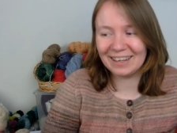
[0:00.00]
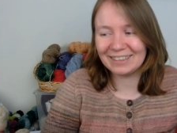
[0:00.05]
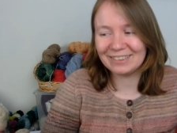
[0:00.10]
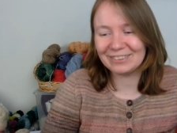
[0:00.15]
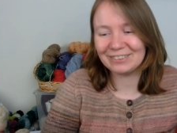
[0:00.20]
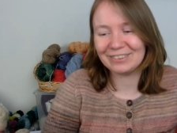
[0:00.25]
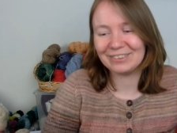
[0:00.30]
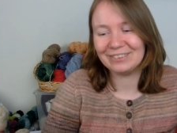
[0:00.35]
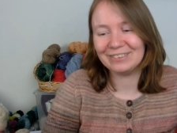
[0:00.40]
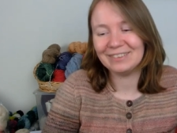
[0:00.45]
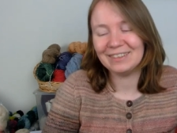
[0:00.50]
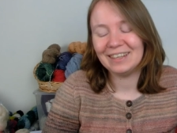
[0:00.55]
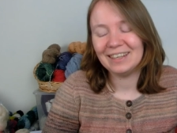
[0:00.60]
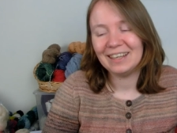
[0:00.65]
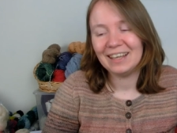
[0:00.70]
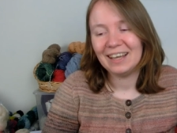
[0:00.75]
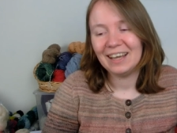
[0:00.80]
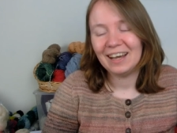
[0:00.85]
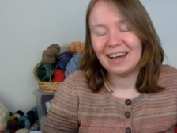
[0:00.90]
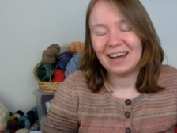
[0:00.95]
I don't know.
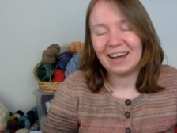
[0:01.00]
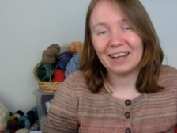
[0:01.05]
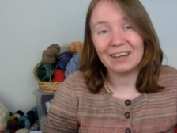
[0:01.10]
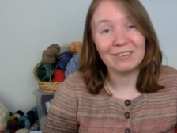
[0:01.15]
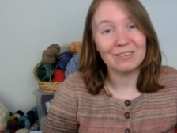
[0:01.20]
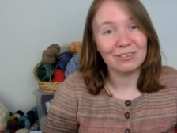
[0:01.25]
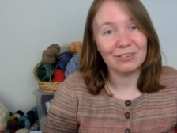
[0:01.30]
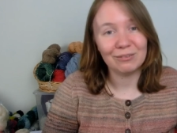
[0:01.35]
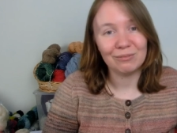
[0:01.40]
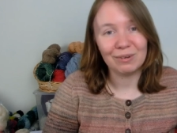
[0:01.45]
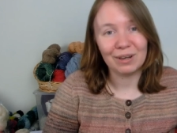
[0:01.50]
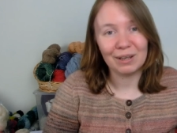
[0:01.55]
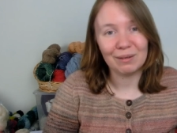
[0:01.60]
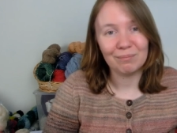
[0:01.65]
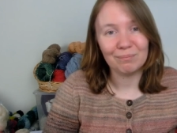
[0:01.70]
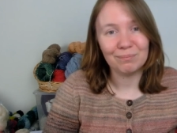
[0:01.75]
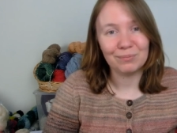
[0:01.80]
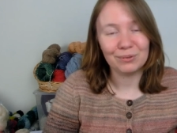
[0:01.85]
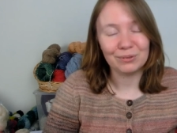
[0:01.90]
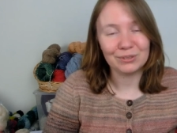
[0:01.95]
I don't know why
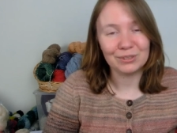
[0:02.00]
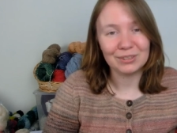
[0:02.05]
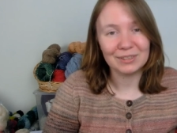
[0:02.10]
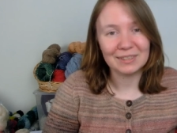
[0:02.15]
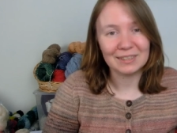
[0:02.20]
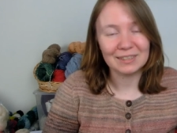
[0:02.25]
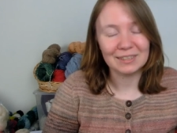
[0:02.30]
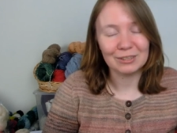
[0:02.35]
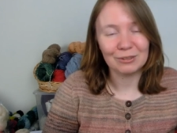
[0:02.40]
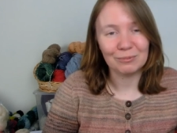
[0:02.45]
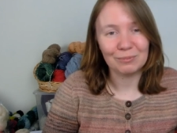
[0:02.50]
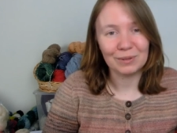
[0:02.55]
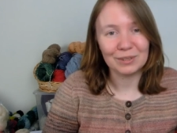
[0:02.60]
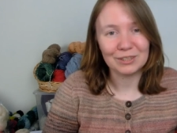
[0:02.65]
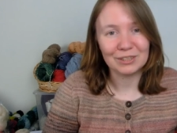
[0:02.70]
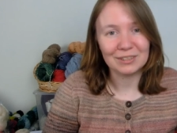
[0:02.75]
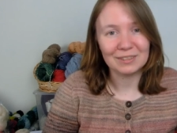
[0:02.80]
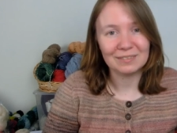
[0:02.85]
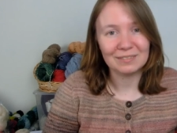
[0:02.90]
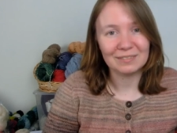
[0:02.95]
I'm purchasing so
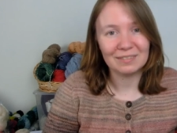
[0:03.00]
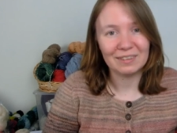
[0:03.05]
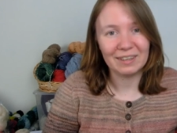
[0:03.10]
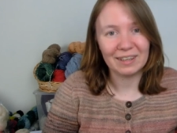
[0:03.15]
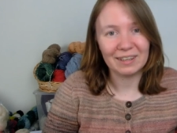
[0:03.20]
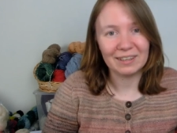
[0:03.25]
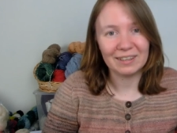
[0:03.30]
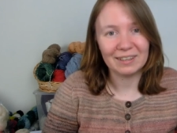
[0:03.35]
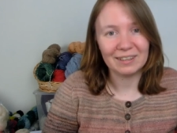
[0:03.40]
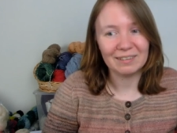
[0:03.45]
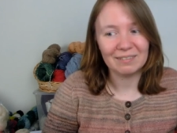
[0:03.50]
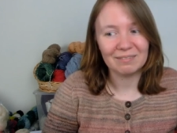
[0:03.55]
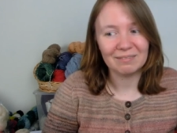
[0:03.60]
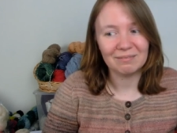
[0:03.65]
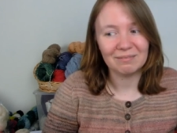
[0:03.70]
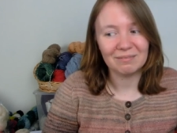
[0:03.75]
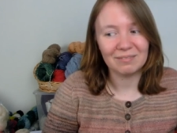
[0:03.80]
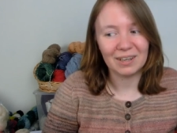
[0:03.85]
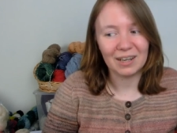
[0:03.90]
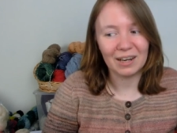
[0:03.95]
much lately.
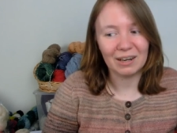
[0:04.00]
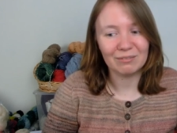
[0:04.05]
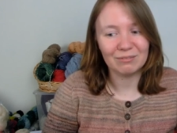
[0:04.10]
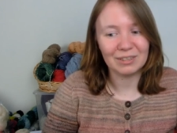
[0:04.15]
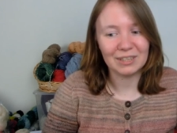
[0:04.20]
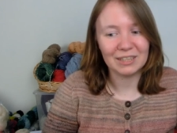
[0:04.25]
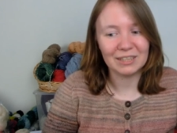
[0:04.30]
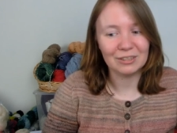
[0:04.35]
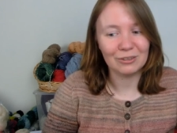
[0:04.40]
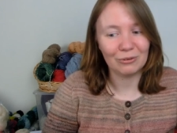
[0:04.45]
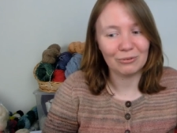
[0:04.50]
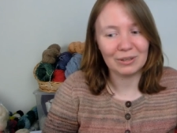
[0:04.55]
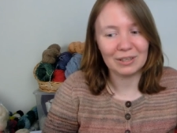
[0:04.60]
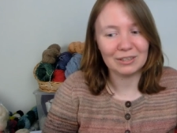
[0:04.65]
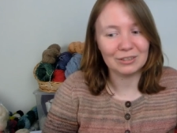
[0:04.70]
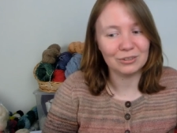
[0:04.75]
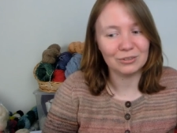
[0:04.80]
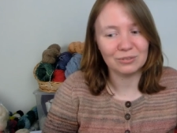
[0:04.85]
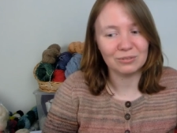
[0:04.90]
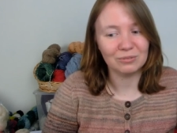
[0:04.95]
I really don't
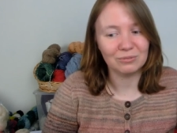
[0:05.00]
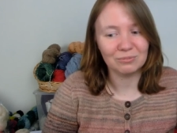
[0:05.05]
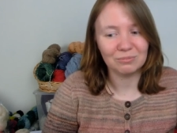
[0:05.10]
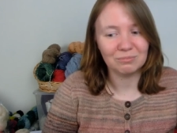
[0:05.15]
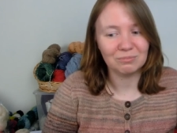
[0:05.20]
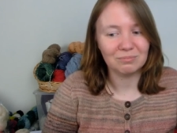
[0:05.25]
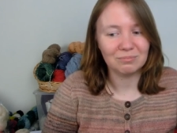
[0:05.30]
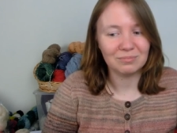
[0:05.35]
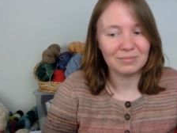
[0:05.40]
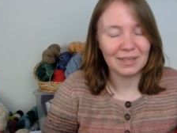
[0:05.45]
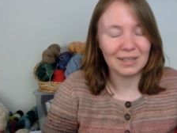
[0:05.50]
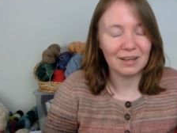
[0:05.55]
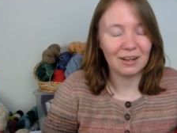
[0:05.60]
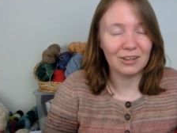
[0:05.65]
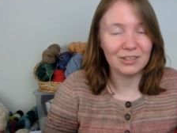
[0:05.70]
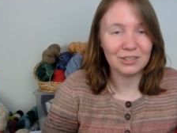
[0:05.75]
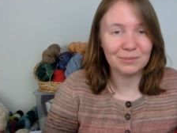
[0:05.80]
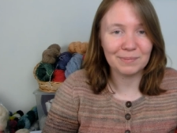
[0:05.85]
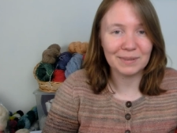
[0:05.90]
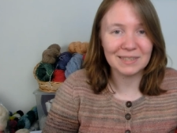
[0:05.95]
need to
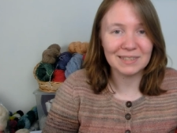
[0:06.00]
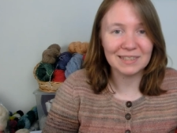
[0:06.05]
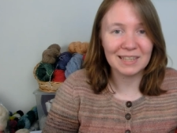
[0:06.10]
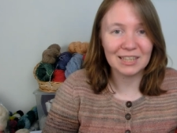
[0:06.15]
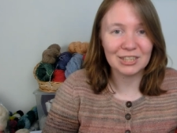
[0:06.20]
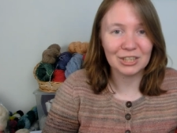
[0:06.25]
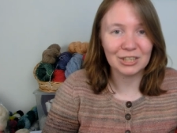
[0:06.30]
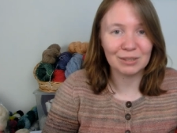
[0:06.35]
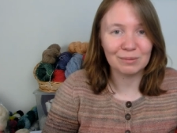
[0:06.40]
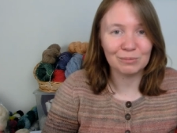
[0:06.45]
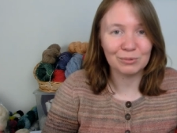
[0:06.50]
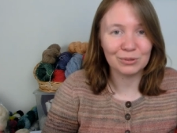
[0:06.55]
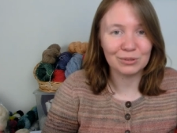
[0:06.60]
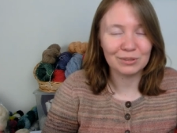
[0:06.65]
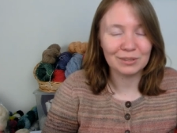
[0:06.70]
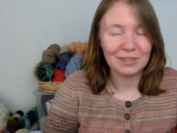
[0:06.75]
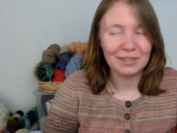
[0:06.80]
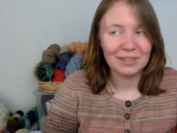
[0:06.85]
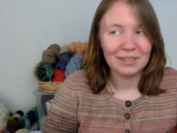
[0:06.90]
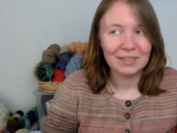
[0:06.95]
enhance my stashing.
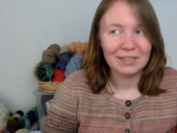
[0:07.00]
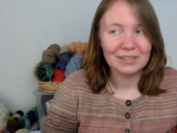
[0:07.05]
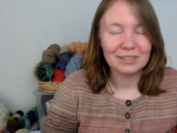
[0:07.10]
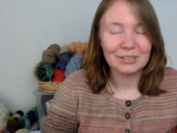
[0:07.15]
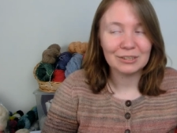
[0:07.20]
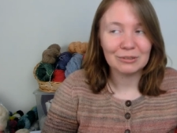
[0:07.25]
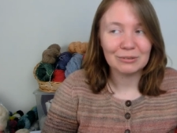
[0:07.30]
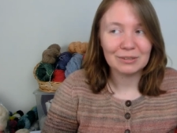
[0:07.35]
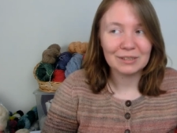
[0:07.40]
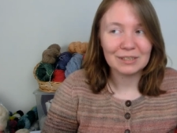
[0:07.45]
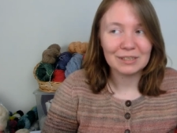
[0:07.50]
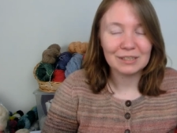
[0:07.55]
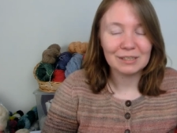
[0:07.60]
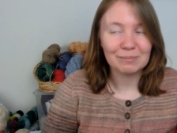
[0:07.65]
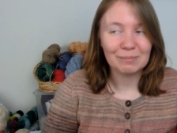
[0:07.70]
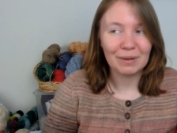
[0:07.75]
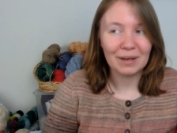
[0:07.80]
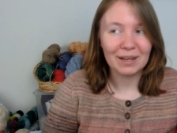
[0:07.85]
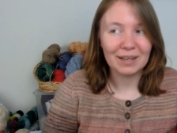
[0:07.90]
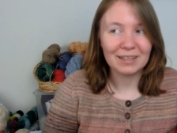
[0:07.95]
So this is
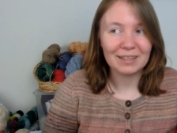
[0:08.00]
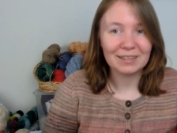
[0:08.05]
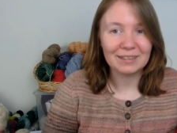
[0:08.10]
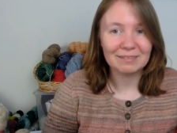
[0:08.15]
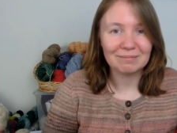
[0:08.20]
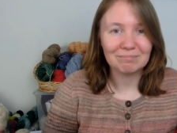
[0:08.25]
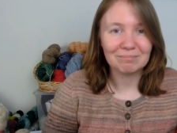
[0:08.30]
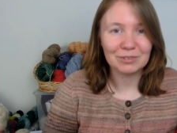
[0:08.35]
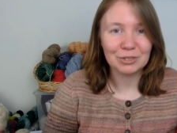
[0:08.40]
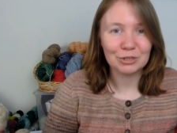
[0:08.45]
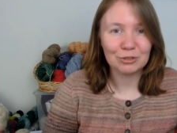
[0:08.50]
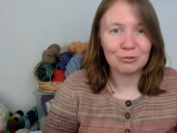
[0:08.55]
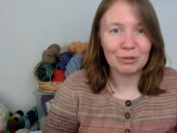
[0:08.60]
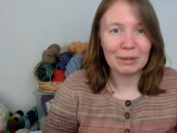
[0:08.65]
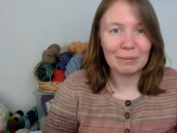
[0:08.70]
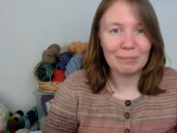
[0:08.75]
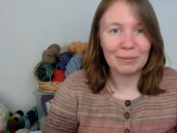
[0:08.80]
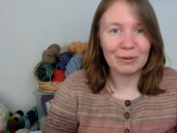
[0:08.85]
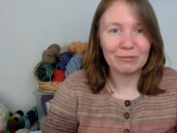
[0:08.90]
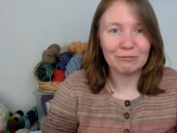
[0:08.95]
my
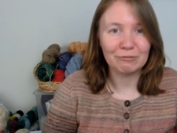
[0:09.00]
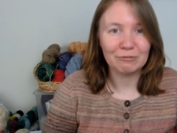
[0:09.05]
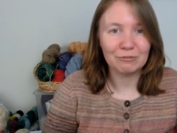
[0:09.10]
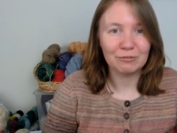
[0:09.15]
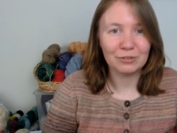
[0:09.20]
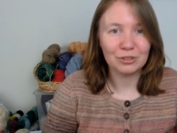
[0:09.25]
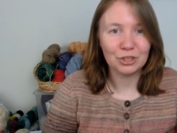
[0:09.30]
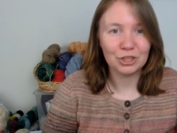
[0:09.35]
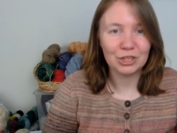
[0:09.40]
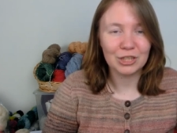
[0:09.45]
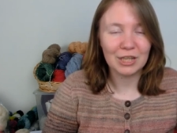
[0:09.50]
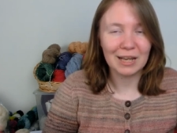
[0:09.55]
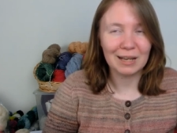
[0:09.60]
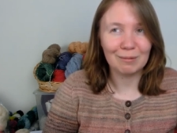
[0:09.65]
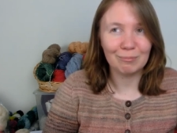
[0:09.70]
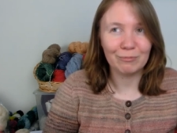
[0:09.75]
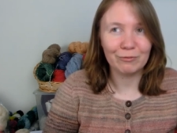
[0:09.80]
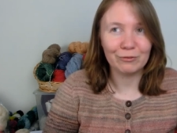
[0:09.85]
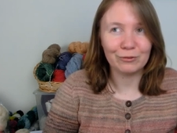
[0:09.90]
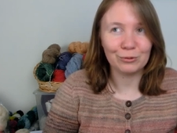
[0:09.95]
stream of
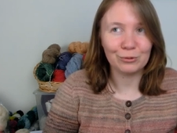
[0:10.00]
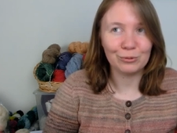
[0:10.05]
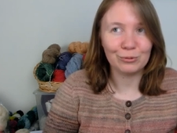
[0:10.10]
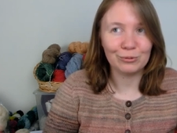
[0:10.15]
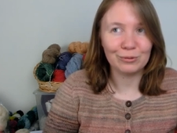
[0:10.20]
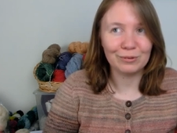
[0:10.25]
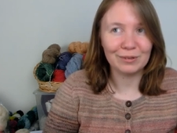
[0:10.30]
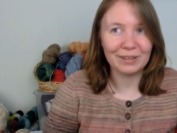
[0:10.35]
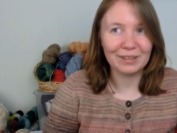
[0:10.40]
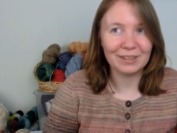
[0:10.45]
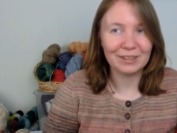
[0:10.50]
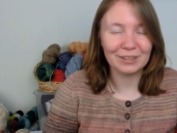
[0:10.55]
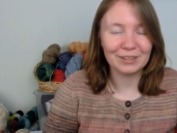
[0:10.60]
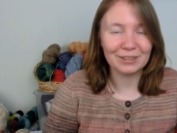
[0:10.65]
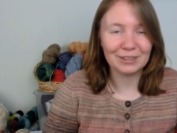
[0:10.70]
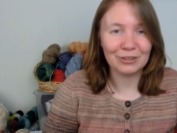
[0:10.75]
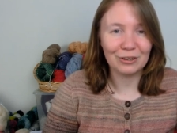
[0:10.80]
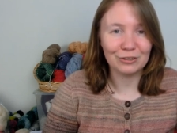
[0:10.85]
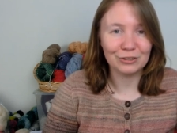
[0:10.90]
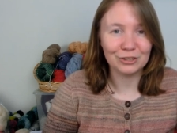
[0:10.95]
shameful
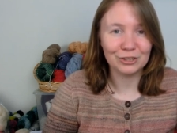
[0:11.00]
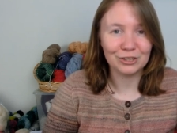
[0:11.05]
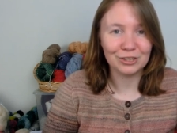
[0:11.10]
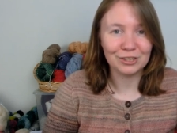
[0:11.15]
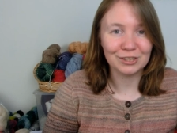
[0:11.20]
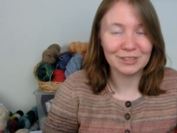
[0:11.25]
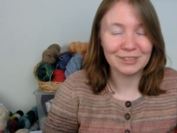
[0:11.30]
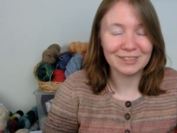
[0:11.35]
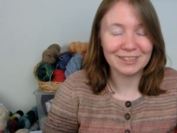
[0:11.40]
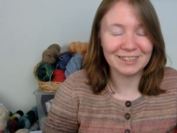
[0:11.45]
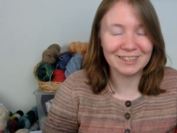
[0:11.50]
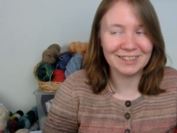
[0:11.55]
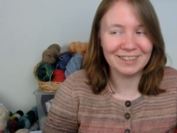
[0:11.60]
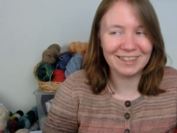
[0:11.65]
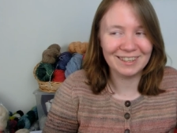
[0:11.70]
consciousness.